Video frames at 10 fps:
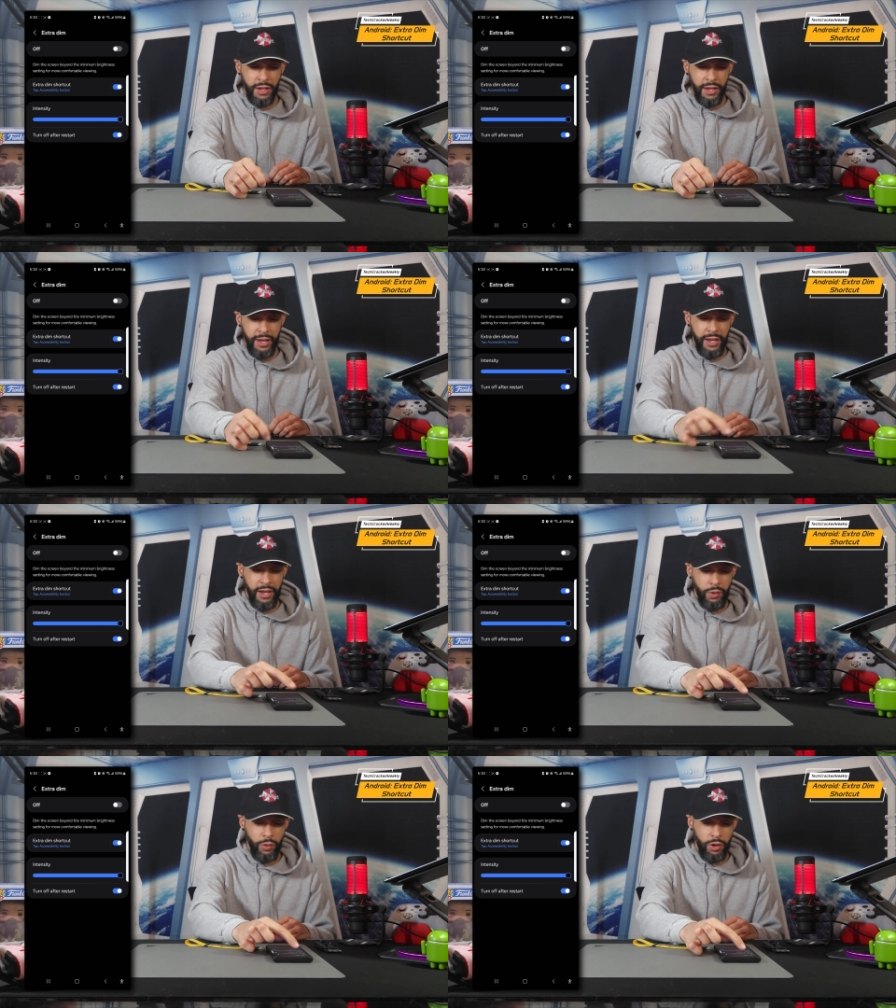
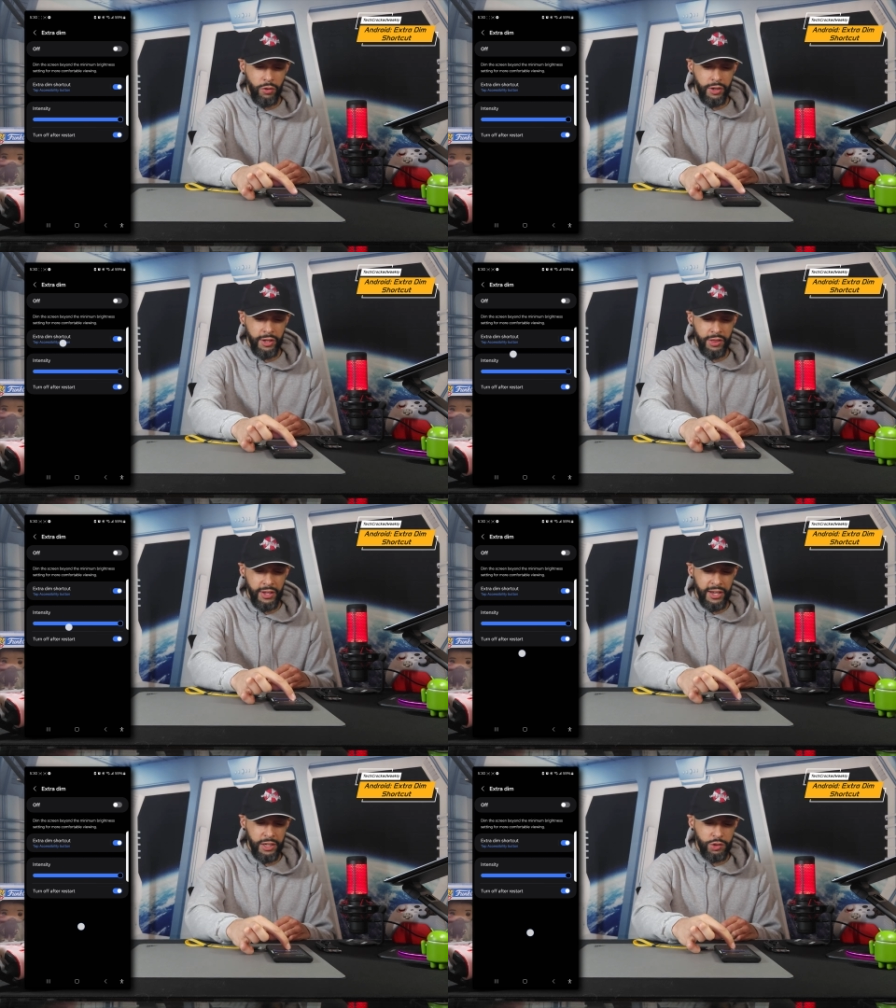and we're going to get
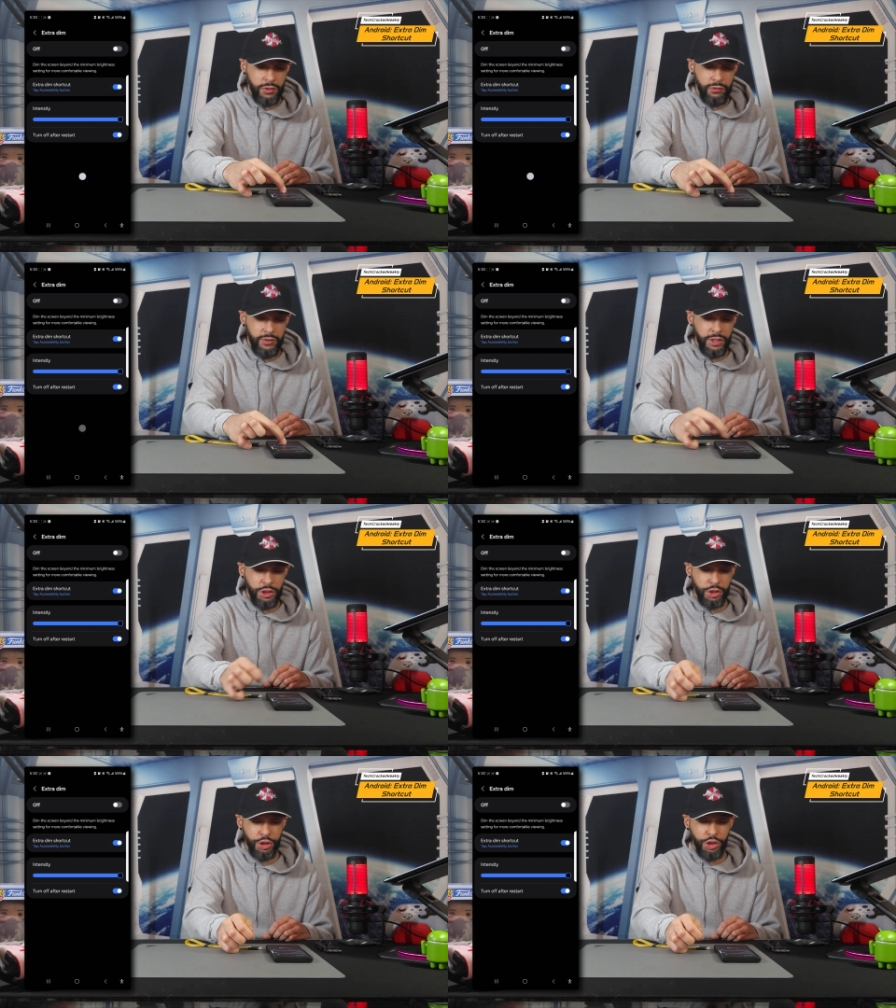the extra
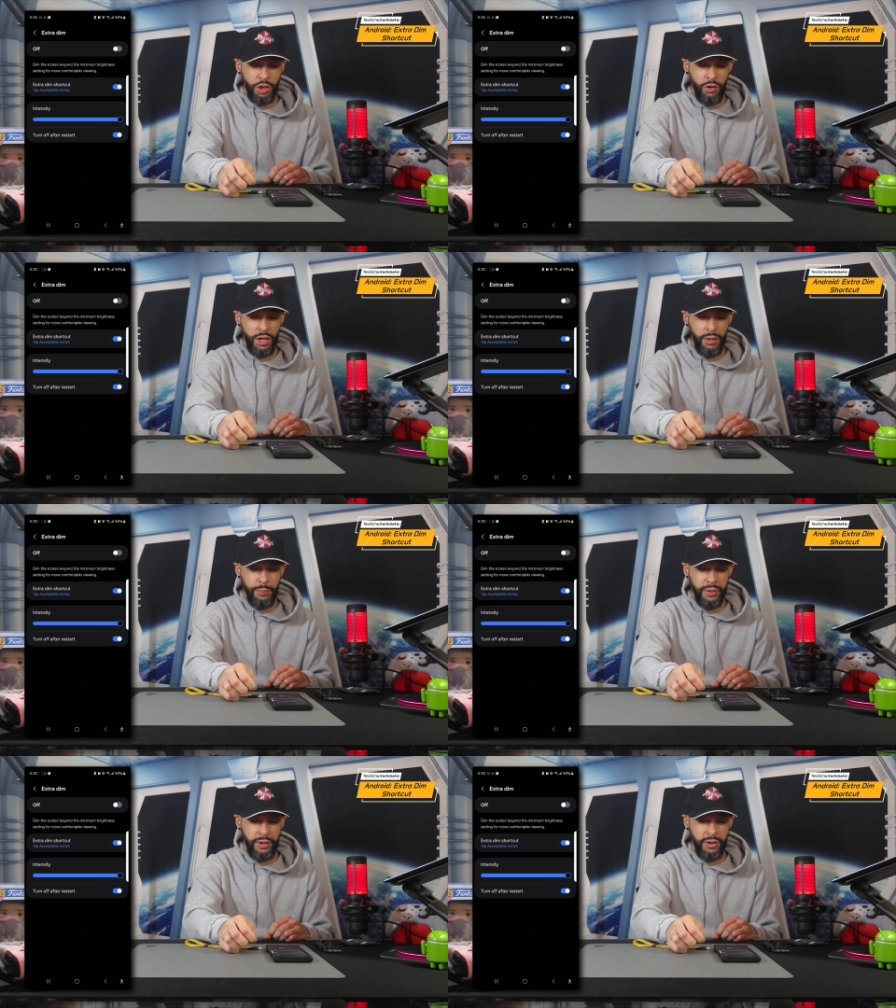features show
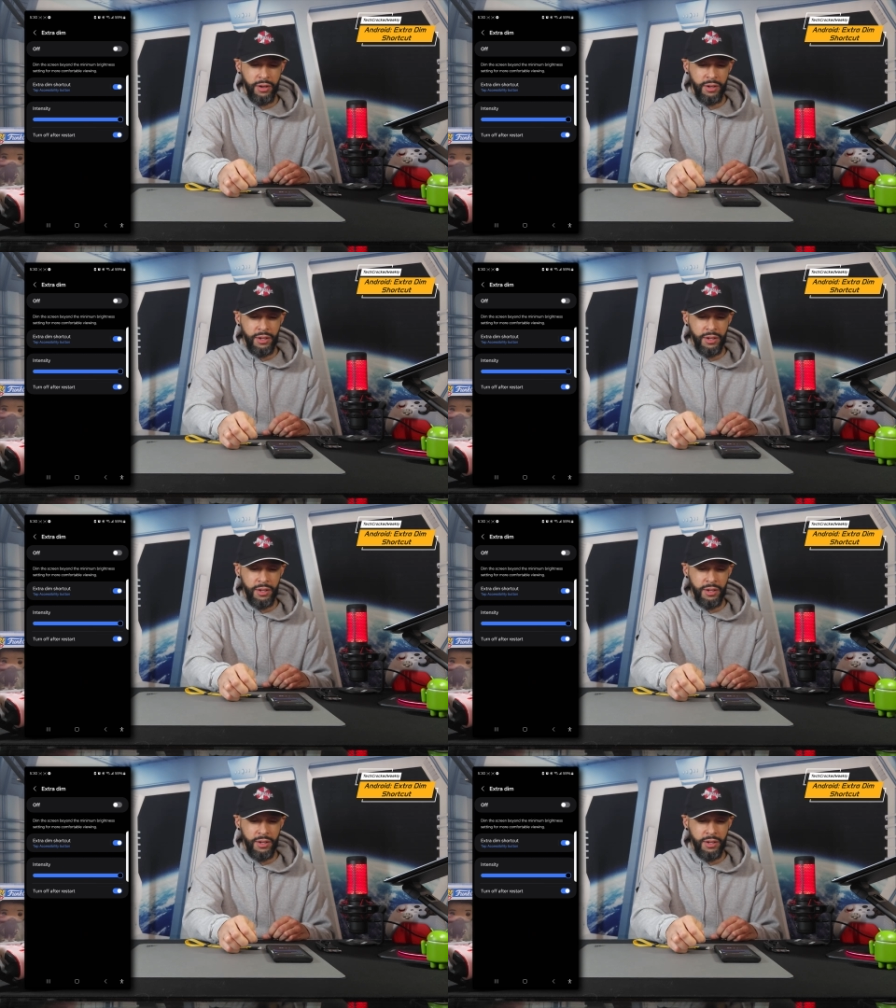up here.